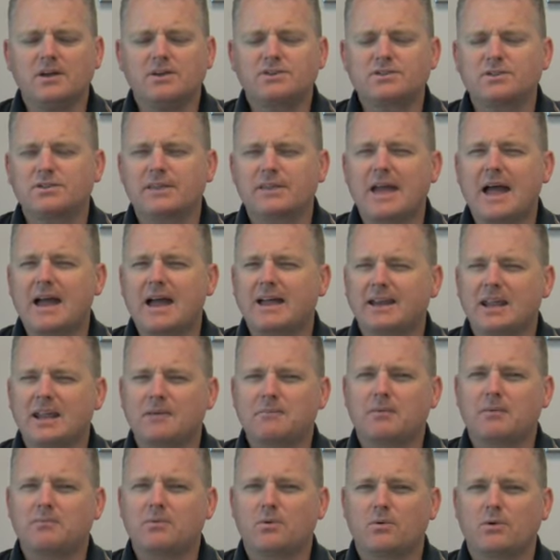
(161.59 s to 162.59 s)
So the
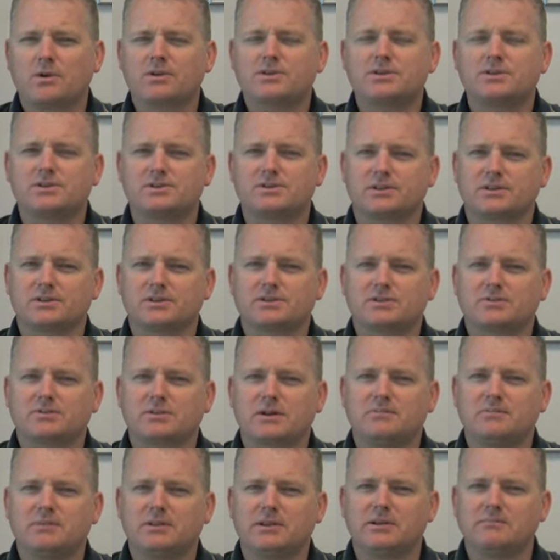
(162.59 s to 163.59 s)
academic portion is
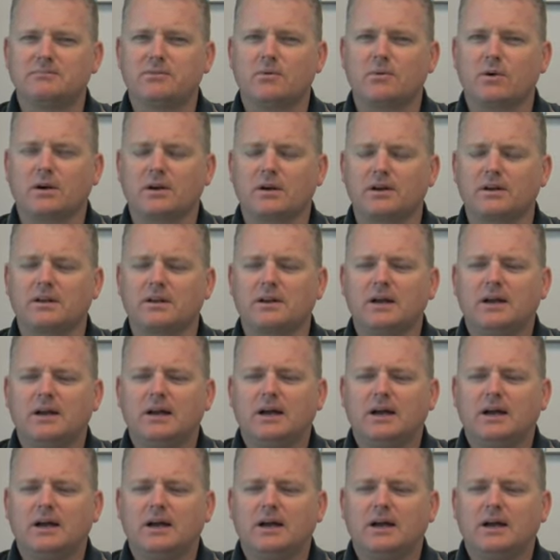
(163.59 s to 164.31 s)
extremely important.